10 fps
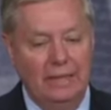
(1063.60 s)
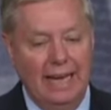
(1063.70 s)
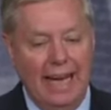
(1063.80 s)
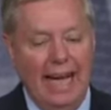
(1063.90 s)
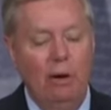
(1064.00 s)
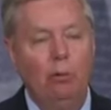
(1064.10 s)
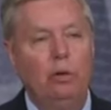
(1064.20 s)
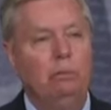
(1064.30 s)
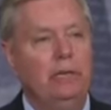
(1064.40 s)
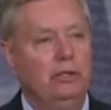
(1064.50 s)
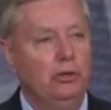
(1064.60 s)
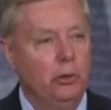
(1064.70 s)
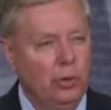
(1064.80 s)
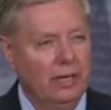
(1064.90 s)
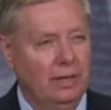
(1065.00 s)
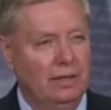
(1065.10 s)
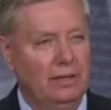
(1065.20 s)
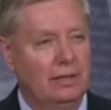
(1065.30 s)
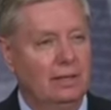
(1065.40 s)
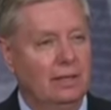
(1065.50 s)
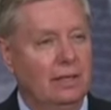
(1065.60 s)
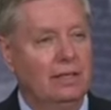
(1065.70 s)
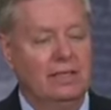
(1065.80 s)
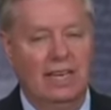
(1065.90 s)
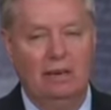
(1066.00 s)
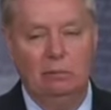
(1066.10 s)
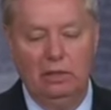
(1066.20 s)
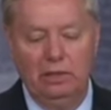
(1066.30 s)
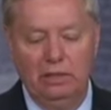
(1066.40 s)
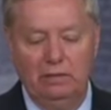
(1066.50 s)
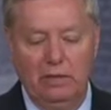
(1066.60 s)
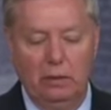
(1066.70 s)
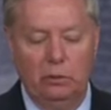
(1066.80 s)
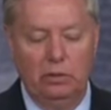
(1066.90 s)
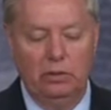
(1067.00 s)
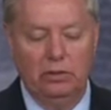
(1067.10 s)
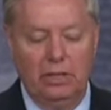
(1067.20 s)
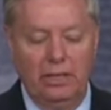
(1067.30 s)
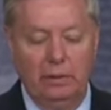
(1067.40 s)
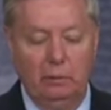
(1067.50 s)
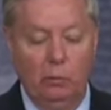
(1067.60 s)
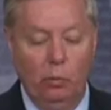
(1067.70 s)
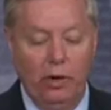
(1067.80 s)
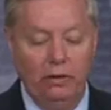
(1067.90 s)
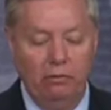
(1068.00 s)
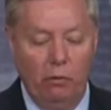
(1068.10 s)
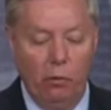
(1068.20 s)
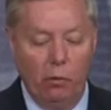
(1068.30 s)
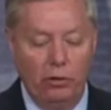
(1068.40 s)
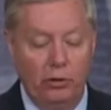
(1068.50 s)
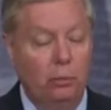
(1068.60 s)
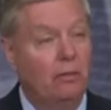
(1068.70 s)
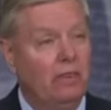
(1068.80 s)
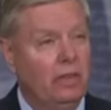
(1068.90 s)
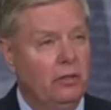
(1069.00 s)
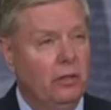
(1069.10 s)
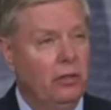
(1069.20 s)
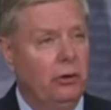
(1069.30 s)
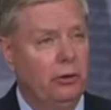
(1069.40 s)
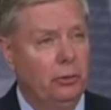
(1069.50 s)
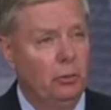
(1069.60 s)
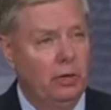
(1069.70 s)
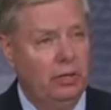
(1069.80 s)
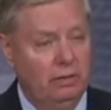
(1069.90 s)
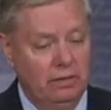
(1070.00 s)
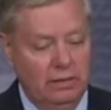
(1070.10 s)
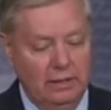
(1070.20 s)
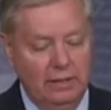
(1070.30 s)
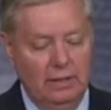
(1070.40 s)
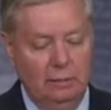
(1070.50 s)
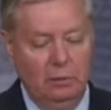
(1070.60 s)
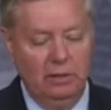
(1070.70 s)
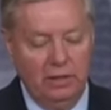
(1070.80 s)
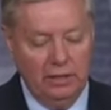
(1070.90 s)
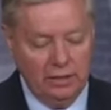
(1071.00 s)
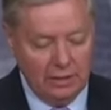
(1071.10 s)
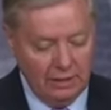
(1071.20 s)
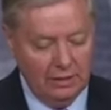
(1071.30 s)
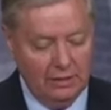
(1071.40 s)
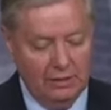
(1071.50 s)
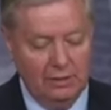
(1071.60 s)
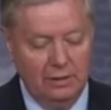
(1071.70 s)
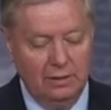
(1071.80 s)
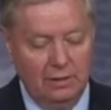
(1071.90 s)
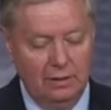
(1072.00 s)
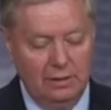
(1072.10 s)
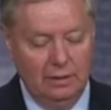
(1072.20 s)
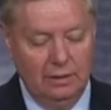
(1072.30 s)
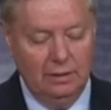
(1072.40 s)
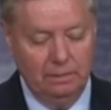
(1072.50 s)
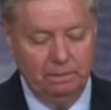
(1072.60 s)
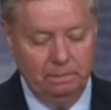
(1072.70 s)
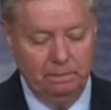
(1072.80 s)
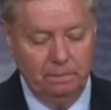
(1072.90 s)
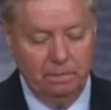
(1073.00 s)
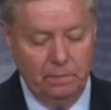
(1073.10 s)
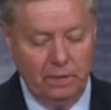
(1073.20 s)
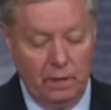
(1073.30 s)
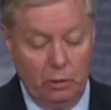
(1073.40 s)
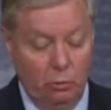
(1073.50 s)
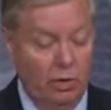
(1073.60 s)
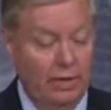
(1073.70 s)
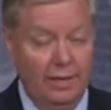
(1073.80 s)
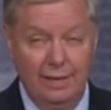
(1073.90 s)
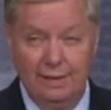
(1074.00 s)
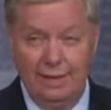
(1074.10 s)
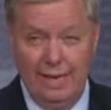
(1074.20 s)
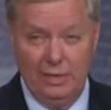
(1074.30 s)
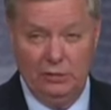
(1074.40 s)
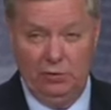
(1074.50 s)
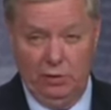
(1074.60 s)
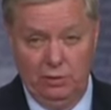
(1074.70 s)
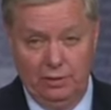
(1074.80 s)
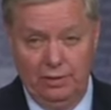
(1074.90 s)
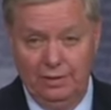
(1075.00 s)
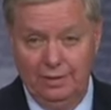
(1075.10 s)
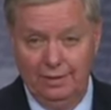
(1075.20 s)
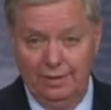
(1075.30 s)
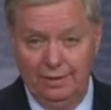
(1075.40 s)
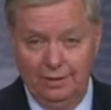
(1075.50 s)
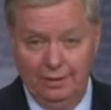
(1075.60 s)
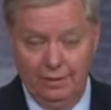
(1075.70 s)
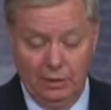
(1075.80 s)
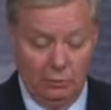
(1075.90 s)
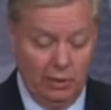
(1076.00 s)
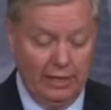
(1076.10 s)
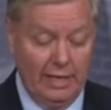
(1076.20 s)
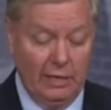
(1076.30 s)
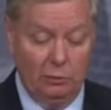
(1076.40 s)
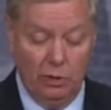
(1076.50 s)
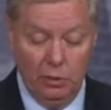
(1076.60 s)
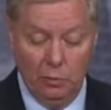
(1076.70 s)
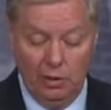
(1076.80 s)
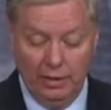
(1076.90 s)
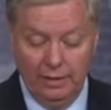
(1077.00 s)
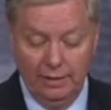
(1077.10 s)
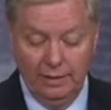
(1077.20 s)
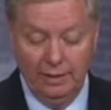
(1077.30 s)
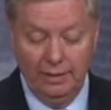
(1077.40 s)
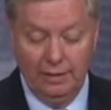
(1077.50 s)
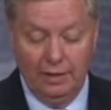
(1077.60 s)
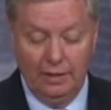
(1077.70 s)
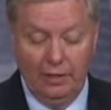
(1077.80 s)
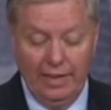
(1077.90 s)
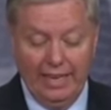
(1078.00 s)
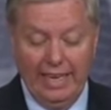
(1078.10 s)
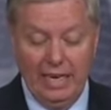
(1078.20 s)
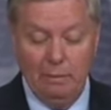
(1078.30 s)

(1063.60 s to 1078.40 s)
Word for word: I wouldn't be doing this unless I believed there was a way forward to prevent the third wave. But these kids um, are running out of asphalt. They're running out of runway. They came